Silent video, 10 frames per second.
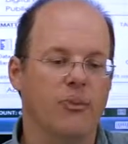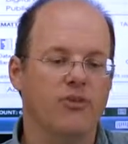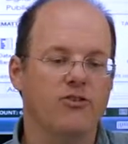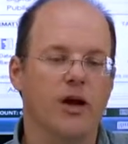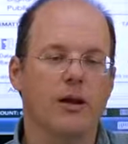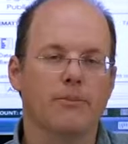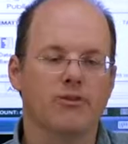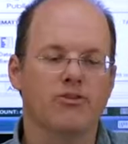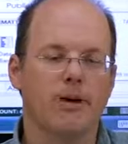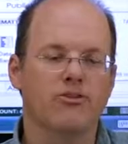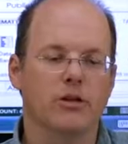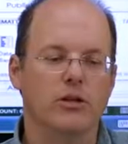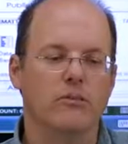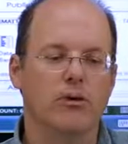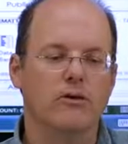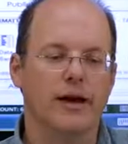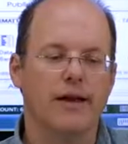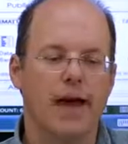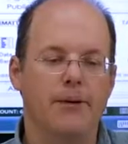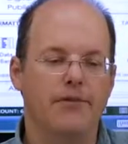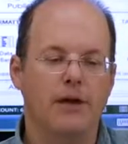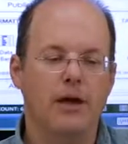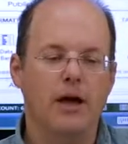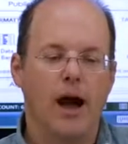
but this kind of just makes it a little more dynamic that